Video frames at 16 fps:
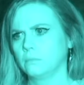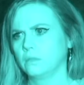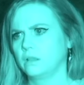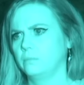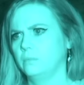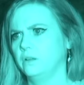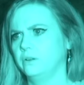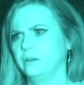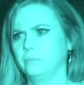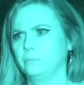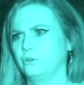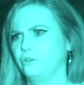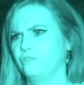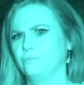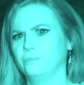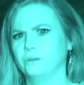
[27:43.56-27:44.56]
I'm hearing
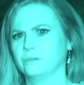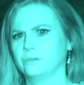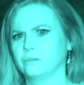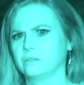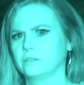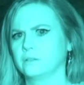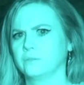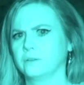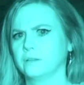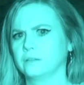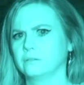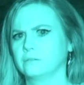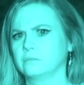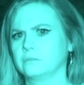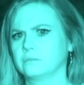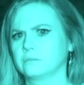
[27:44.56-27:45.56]
movement or
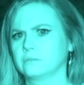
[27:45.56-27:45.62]
something.